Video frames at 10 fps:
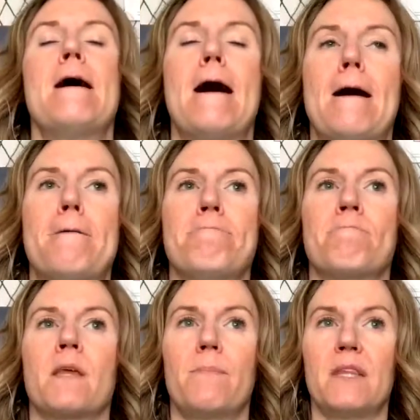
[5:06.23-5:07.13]
But
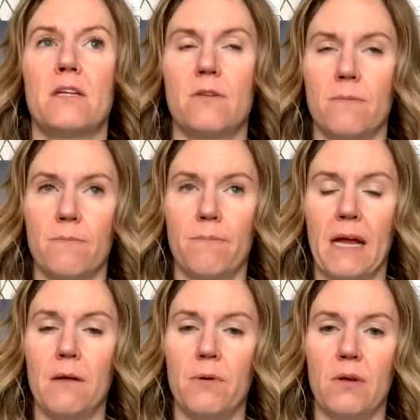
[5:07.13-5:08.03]
the
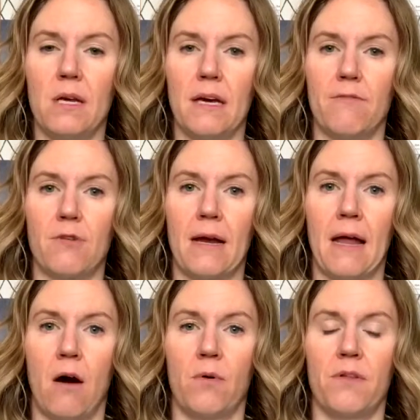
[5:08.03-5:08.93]
Band of Beauty gift right
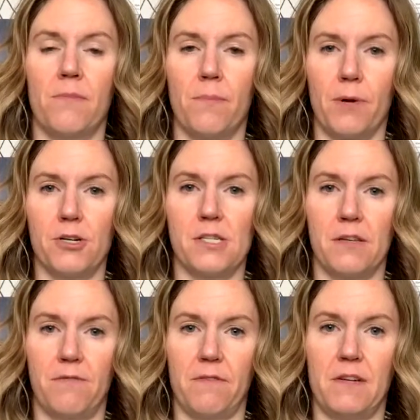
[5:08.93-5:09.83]
now with purchase
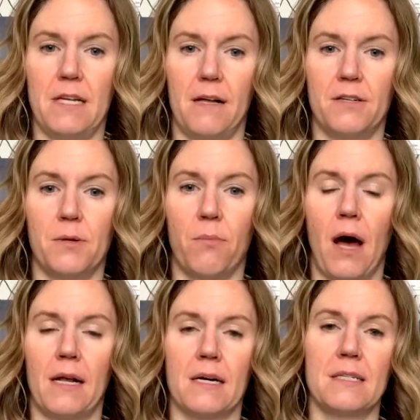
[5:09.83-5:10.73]
of $50 in
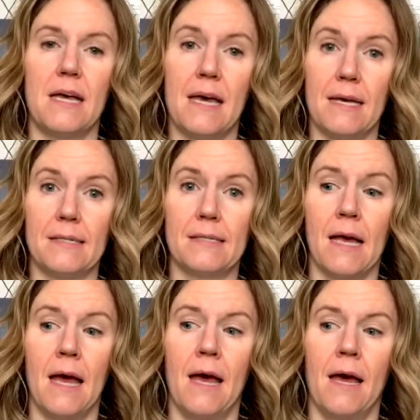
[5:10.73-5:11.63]
product is
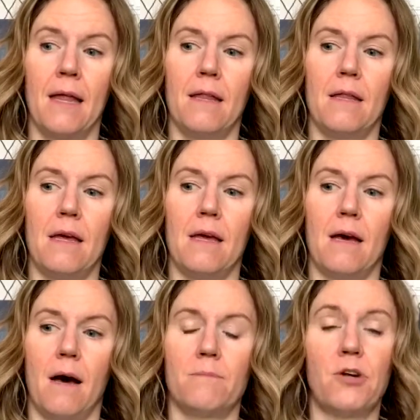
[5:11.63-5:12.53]

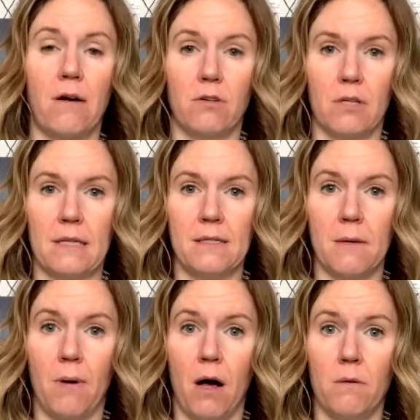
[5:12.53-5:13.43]
the travel
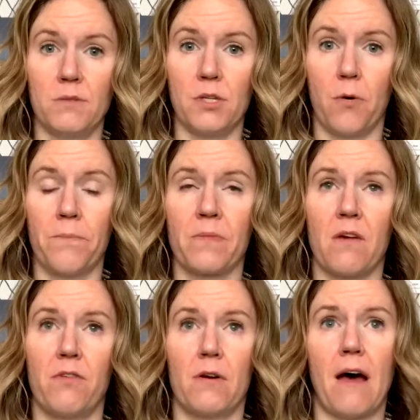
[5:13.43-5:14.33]
cleansing balm. So
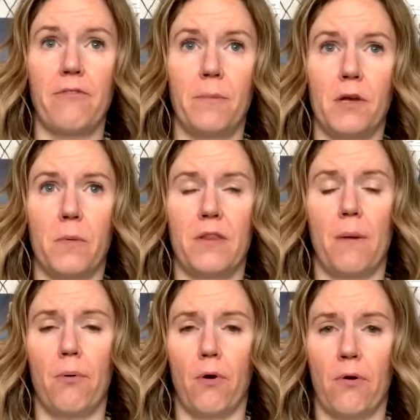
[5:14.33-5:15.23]
if you're not familiar with
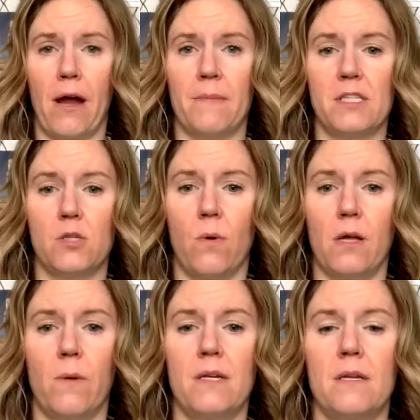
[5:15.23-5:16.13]
that program, it's
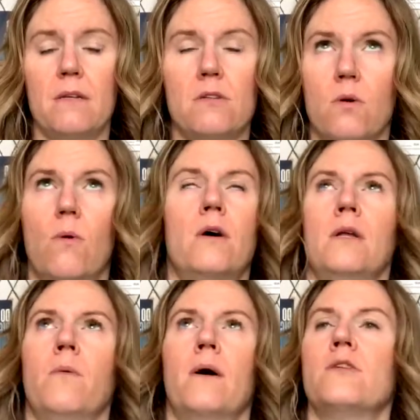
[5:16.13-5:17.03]

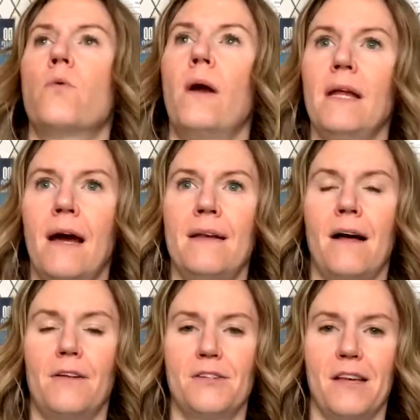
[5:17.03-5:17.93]

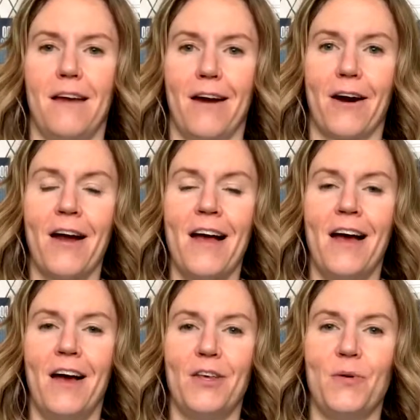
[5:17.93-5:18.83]
$29 a year.
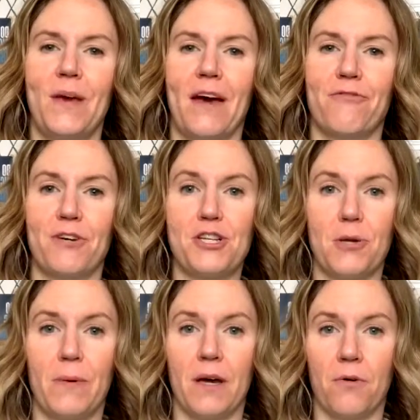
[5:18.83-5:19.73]
You get free
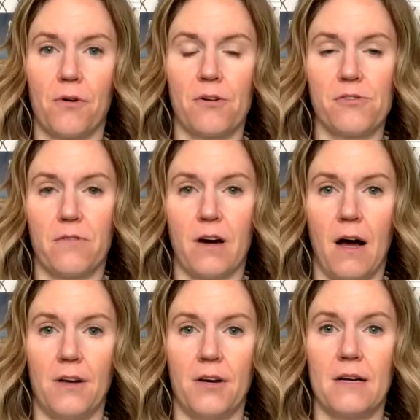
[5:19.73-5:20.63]
shipping on orders over
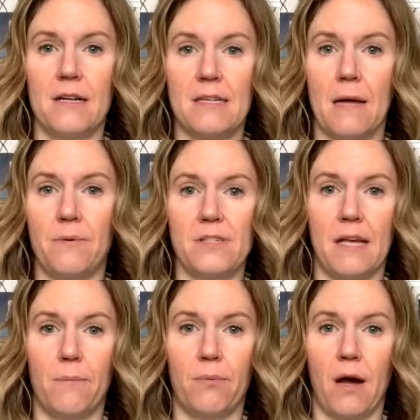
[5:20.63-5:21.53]
100,
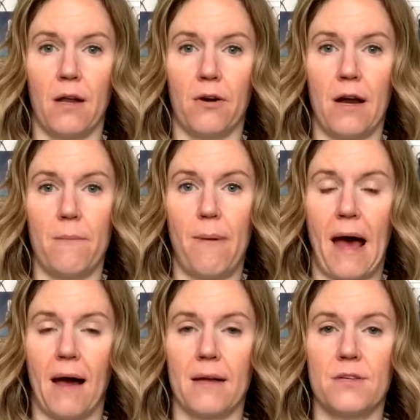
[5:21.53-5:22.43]
10% product credit
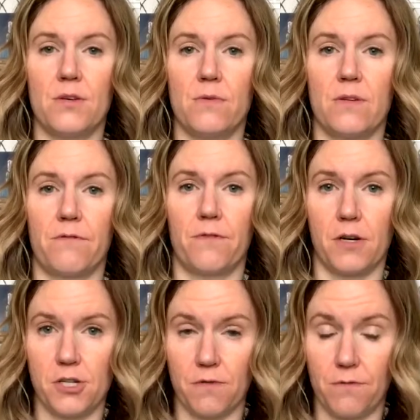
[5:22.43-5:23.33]
back to use on
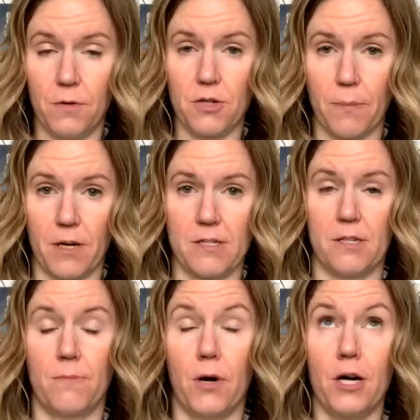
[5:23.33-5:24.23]
future
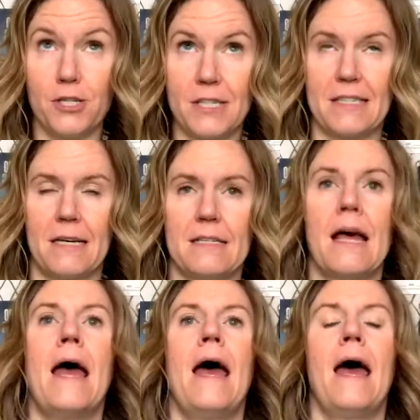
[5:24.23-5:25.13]
purchases,
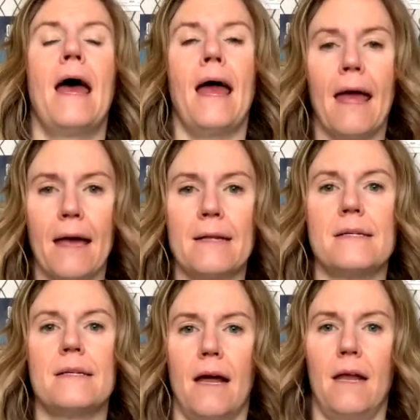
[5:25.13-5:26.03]
and
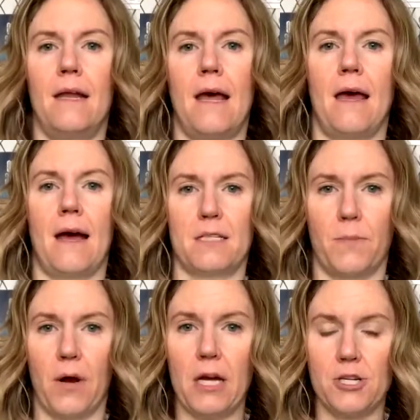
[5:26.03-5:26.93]
90-day
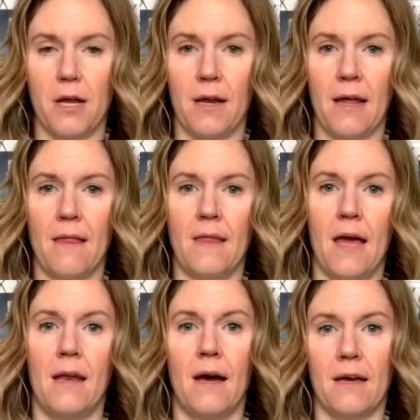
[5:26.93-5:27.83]
expiration, and
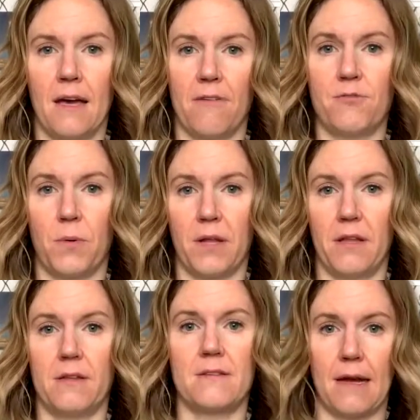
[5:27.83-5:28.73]
then a gift
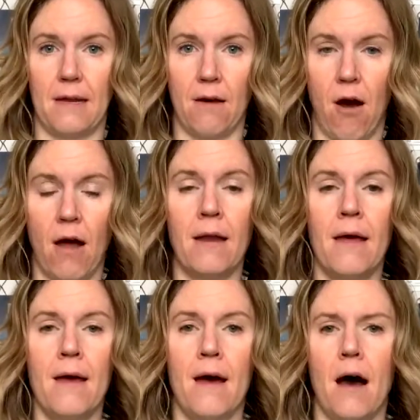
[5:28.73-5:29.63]
with signing on,
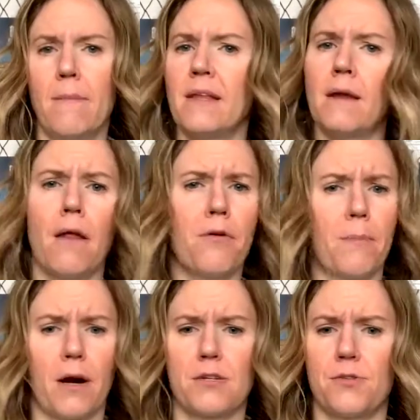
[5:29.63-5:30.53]
and then other
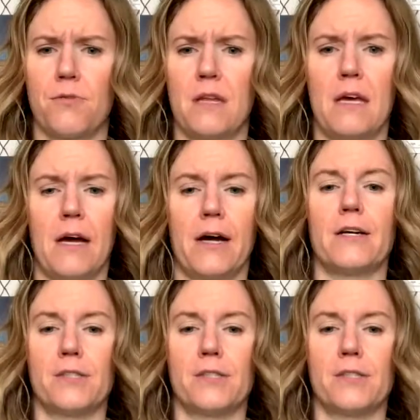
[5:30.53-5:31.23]
perks through the year.